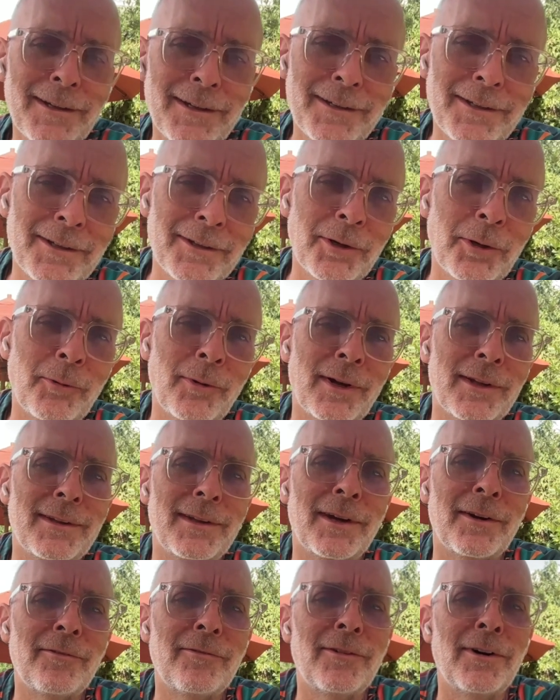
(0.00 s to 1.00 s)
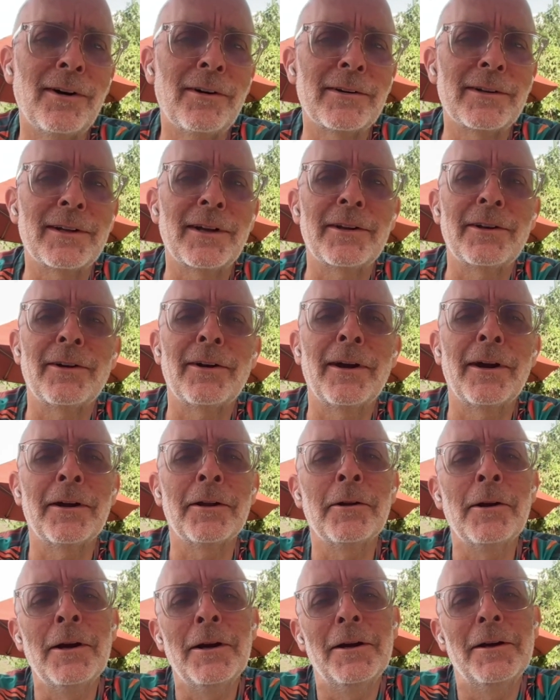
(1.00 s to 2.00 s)
You don't want that falling on your
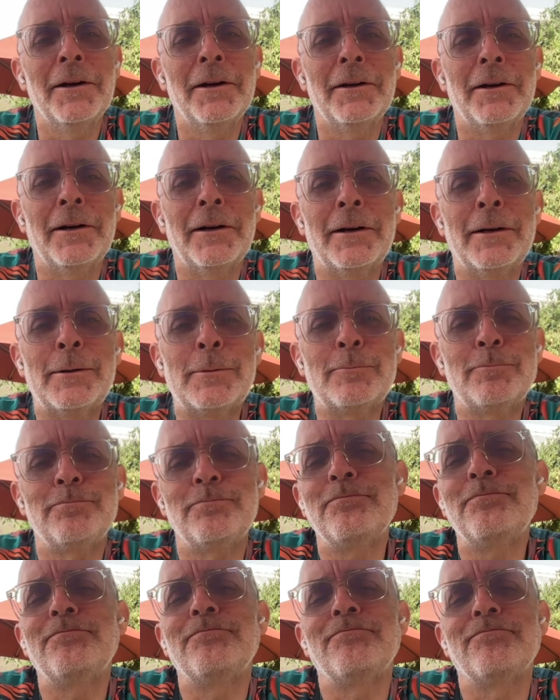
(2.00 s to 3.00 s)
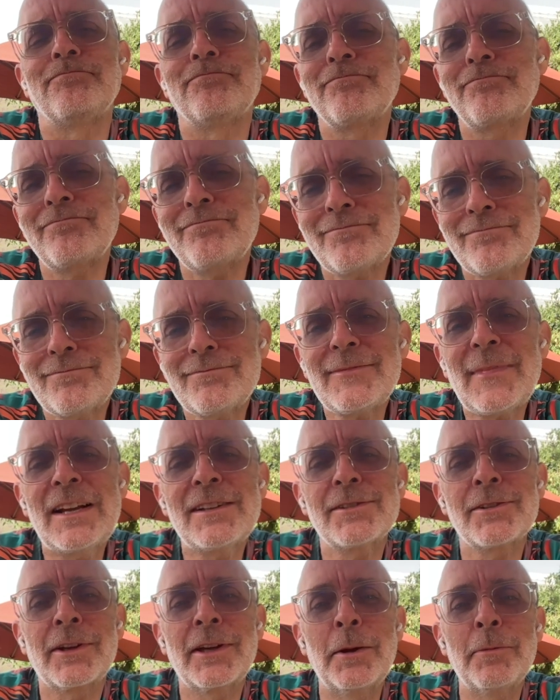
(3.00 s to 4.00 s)
head. Um,
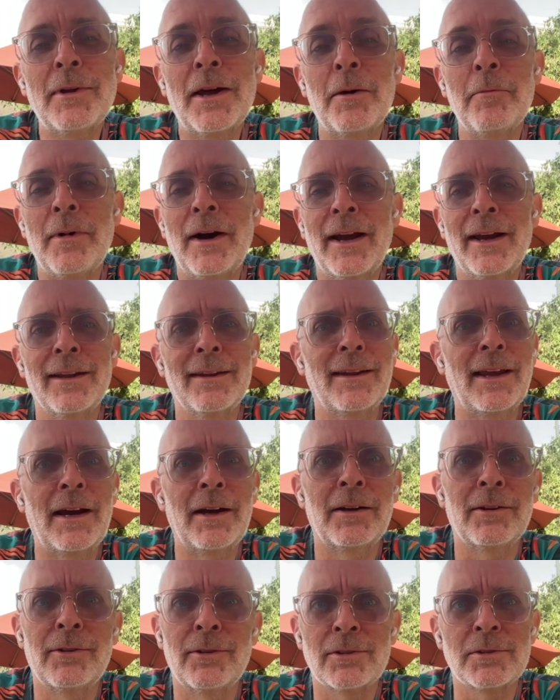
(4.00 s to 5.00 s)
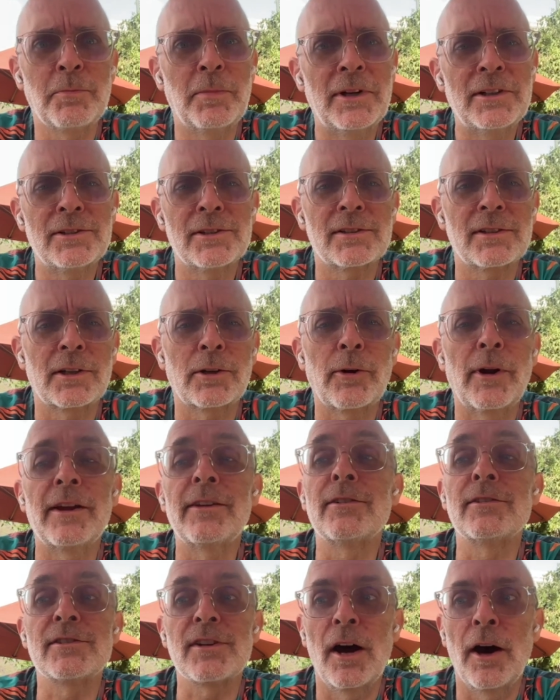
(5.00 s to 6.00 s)
so keep that in mind that those beaches are great.
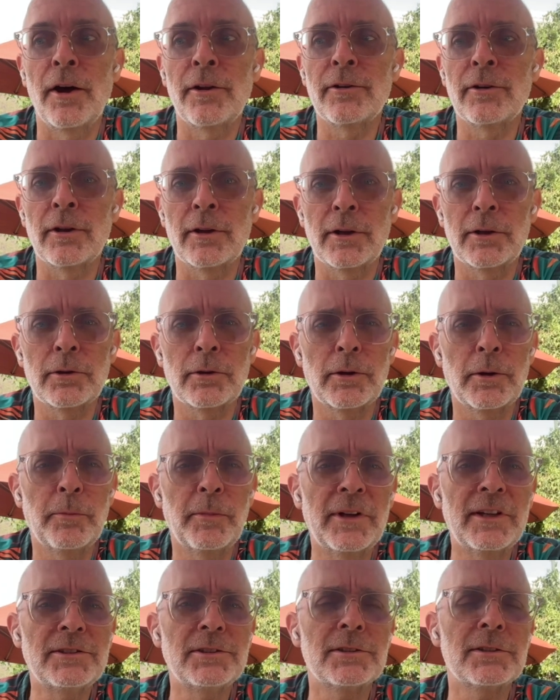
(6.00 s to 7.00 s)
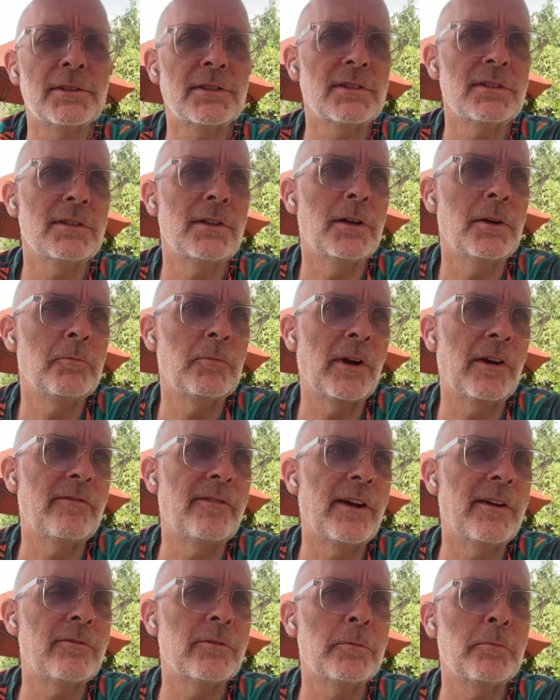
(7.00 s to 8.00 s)
There's other littler beaches. My
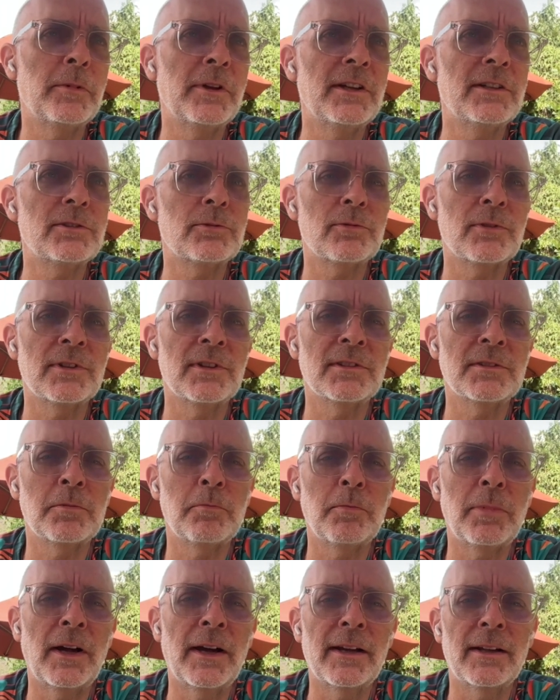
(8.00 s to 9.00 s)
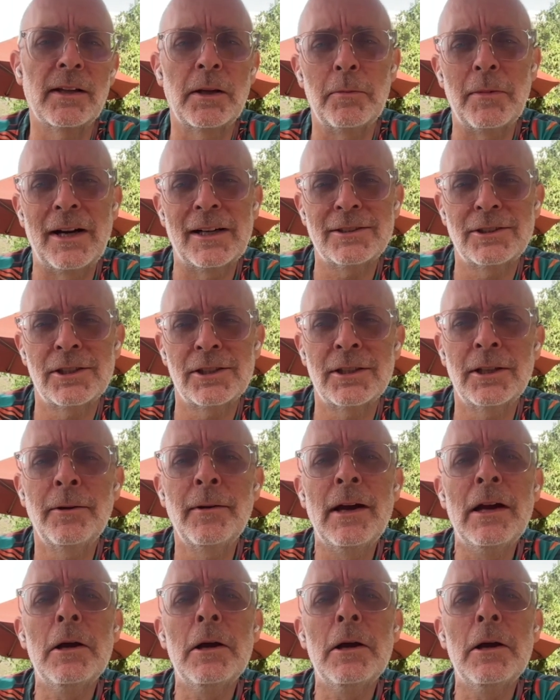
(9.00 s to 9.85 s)
favorite beach was Playa La Mancha.